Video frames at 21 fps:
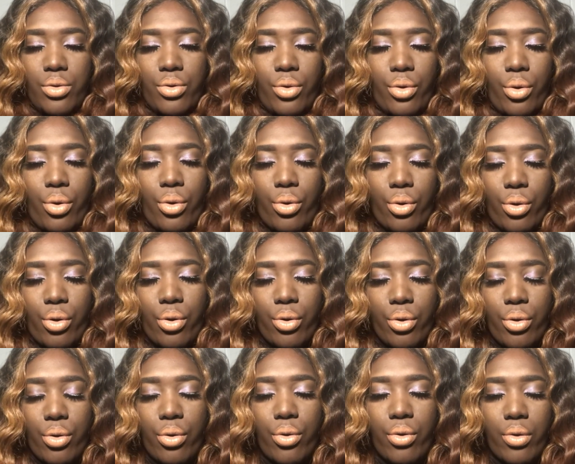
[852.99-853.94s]

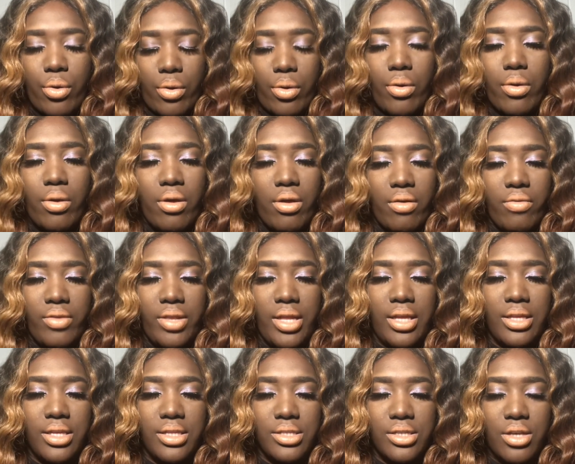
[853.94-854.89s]
I feel like
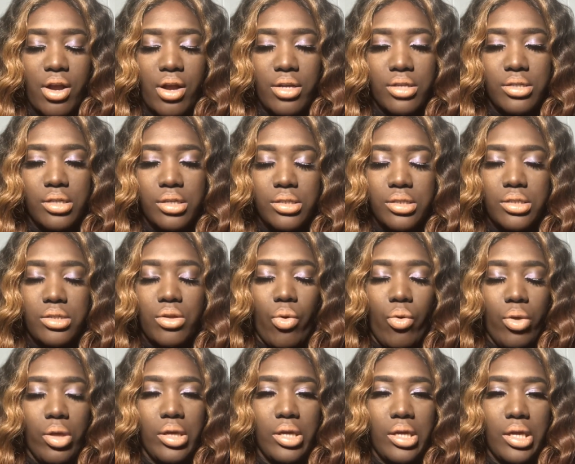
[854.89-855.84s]
these cards are so
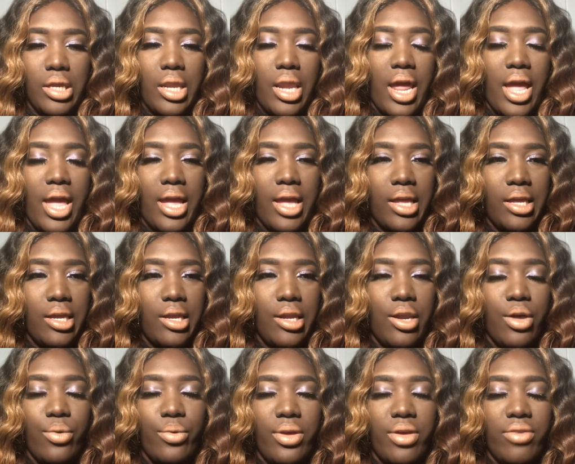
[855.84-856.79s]
good at, you
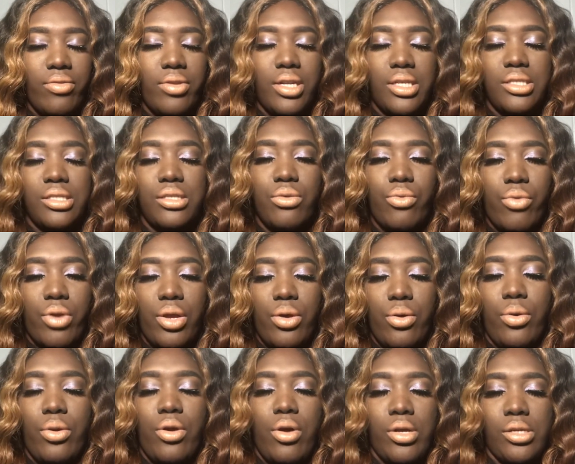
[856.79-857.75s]
know, giving us the real
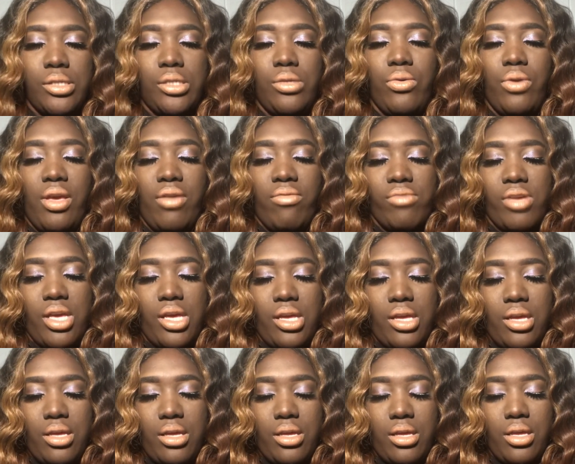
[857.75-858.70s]
and also giving
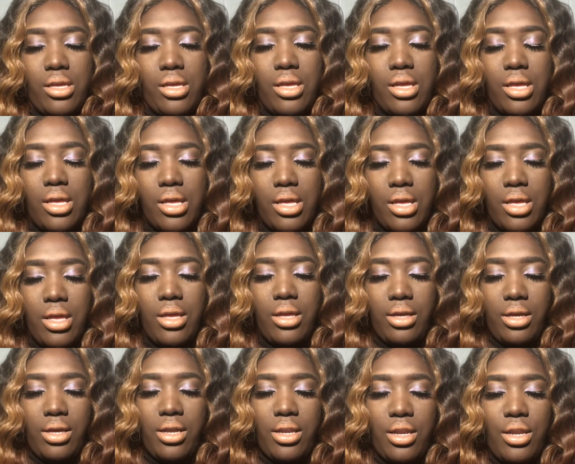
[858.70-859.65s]
us
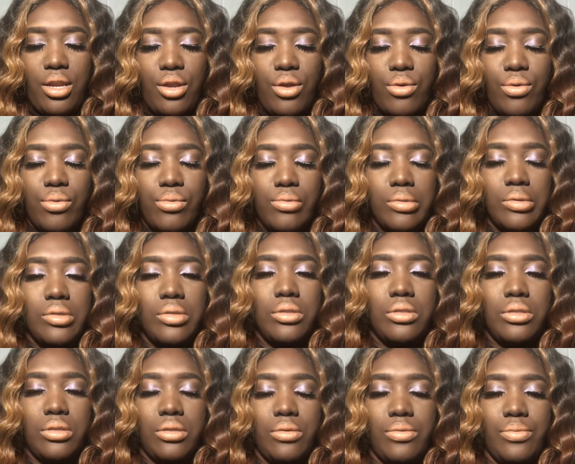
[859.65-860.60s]
good news.